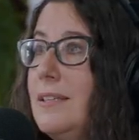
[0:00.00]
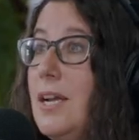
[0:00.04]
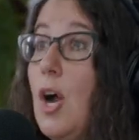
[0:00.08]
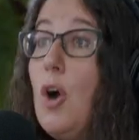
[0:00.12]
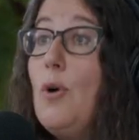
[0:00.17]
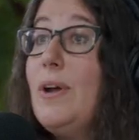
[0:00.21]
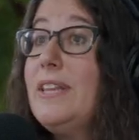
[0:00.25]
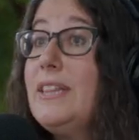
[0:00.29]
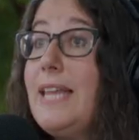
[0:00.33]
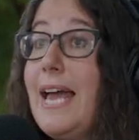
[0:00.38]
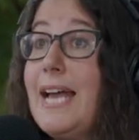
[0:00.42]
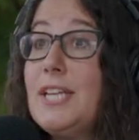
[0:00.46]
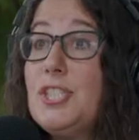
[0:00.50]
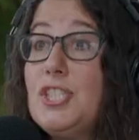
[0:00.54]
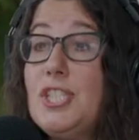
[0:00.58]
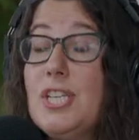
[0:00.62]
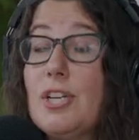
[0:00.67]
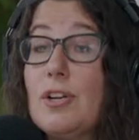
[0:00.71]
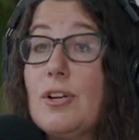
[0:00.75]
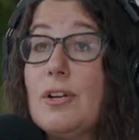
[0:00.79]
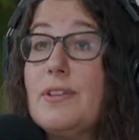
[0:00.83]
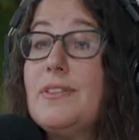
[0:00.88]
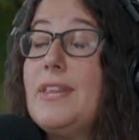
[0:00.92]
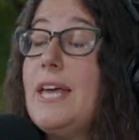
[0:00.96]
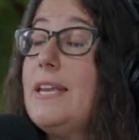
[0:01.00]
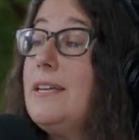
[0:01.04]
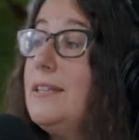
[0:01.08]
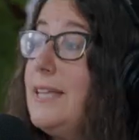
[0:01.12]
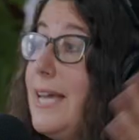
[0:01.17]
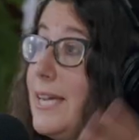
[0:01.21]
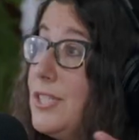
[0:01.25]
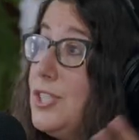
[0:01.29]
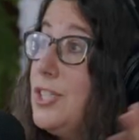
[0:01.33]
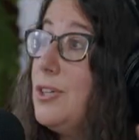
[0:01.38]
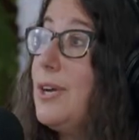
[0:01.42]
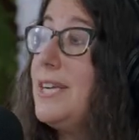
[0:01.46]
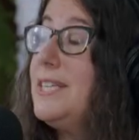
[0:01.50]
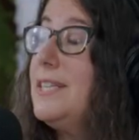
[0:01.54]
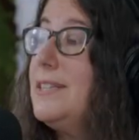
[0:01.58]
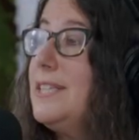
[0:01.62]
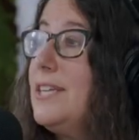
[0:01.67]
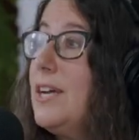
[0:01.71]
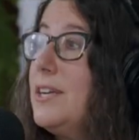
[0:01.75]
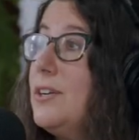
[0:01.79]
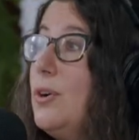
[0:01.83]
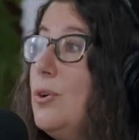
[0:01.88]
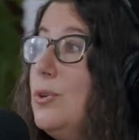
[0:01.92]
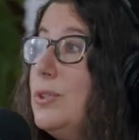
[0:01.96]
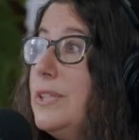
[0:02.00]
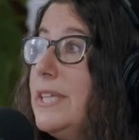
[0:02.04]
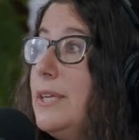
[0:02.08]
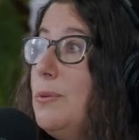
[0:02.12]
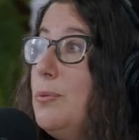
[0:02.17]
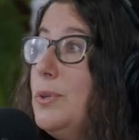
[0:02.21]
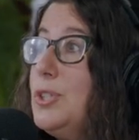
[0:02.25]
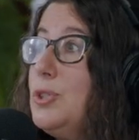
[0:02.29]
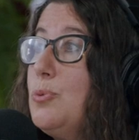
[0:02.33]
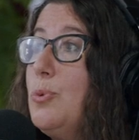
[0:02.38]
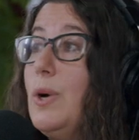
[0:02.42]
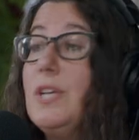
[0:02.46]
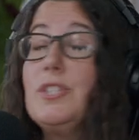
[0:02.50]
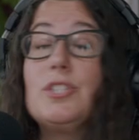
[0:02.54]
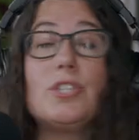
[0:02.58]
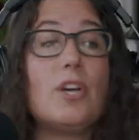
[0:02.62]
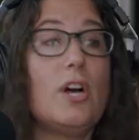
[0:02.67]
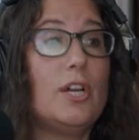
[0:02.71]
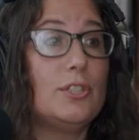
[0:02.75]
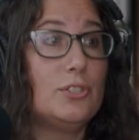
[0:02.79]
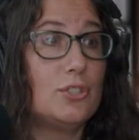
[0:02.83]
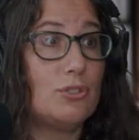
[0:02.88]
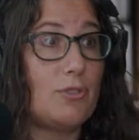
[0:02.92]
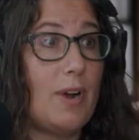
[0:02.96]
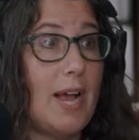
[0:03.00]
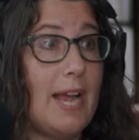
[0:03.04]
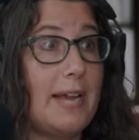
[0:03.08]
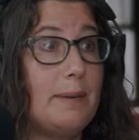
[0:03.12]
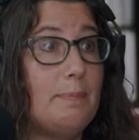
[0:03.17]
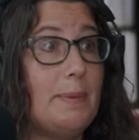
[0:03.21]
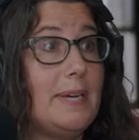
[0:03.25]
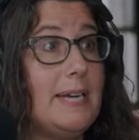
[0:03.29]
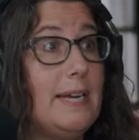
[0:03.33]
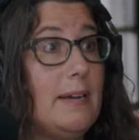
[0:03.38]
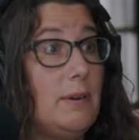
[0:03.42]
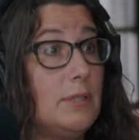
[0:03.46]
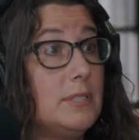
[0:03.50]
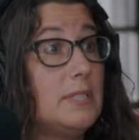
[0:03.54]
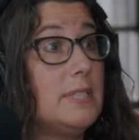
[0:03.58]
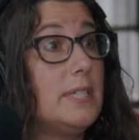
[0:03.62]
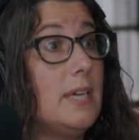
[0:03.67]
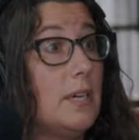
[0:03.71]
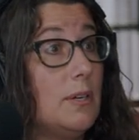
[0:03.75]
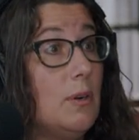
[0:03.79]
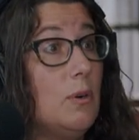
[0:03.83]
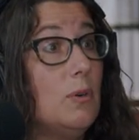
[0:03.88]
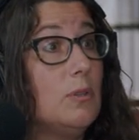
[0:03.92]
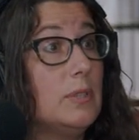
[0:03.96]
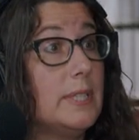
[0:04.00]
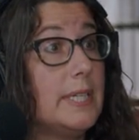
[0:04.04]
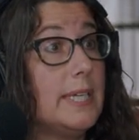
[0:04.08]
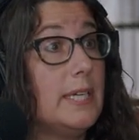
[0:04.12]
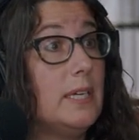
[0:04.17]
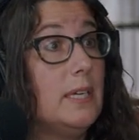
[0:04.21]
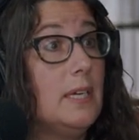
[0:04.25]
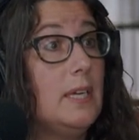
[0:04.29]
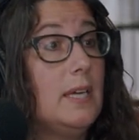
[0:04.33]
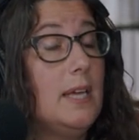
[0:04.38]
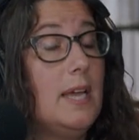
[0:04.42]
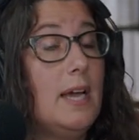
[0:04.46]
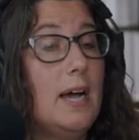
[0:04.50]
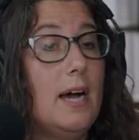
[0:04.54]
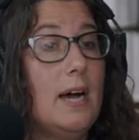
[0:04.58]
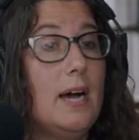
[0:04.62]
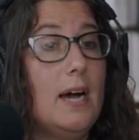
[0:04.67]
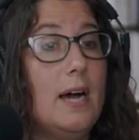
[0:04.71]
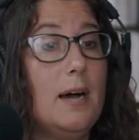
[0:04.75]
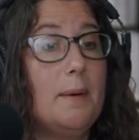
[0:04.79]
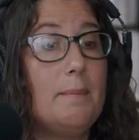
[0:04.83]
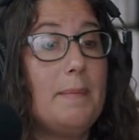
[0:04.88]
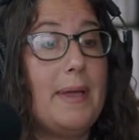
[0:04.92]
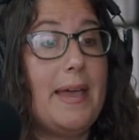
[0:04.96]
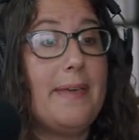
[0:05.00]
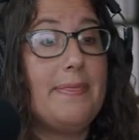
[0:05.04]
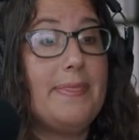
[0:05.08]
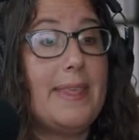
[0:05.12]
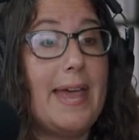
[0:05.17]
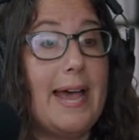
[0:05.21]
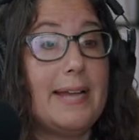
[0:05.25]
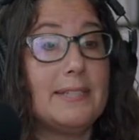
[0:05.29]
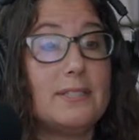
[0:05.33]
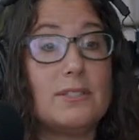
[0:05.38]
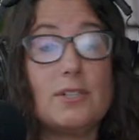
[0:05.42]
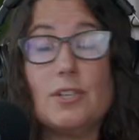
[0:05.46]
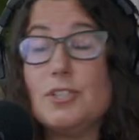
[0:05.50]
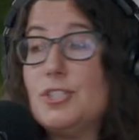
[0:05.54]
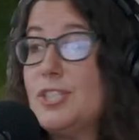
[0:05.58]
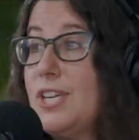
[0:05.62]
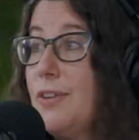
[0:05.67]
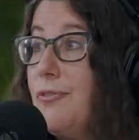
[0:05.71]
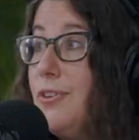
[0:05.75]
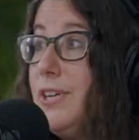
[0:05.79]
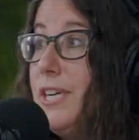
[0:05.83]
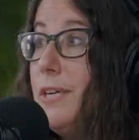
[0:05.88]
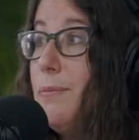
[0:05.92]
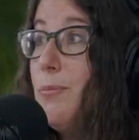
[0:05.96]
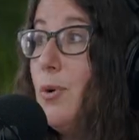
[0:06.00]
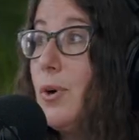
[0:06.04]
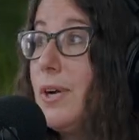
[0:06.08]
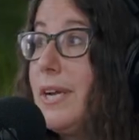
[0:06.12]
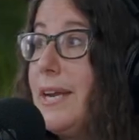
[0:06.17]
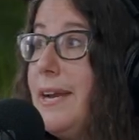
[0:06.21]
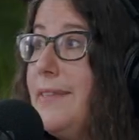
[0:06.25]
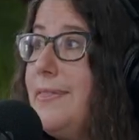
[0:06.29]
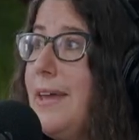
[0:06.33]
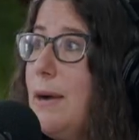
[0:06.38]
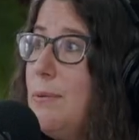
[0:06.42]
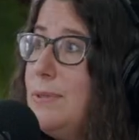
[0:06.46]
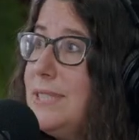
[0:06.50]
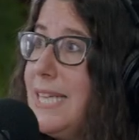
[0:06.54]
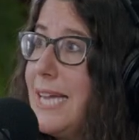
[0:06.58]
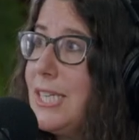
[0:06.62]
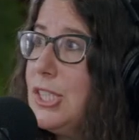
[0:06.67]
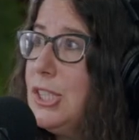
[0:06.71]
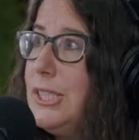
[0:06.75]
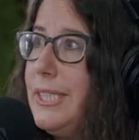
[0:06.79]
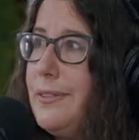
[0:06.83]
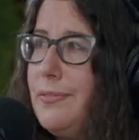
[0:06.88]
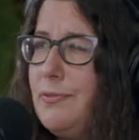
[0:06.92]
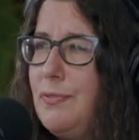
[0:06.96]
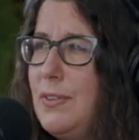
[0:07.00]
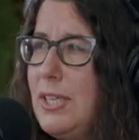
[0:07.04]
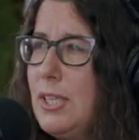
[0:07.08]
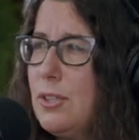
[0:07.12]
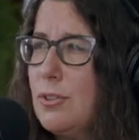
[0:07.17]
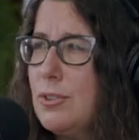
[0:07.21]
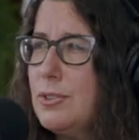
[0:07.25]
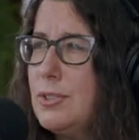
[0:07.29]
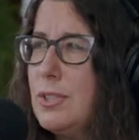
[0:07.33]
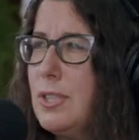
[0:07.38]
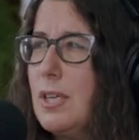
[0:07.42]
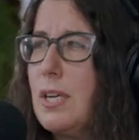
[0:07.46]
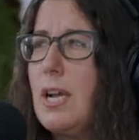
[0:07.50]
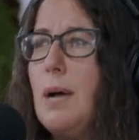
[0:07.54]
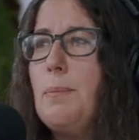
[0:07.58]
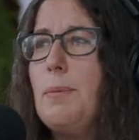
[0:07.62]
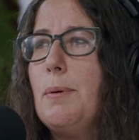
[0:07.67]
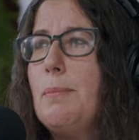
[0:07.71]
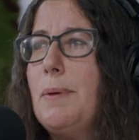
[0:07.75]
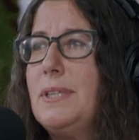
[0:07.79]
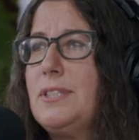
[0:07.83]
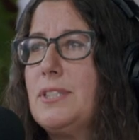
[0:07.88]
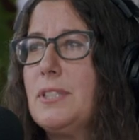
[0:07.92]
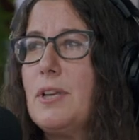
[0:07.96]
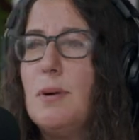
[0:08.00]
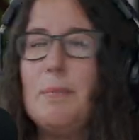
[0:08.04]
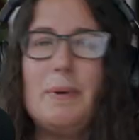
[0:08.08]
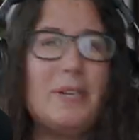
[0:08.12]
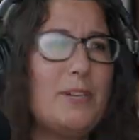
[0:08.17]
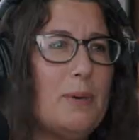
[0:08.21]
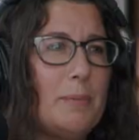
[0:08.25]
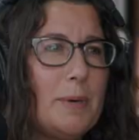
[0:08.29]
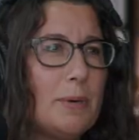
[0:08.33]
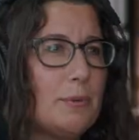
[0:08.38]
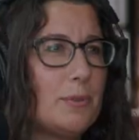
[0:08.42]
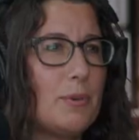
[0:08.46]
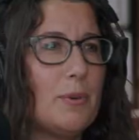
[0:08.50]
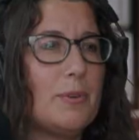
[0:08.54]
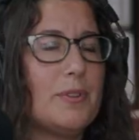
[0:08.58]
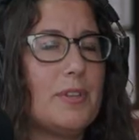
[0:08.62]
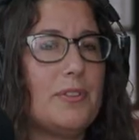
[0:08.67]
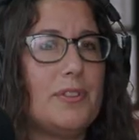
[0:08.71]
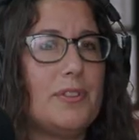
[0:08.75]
Oh, and last year, then last year I did the Unholy, which was called Shrine, but now it's the Unholy. Um, and that stars Jeffrey Dean Morgan. And that was actually in theaters a couple months ago, but nobody was going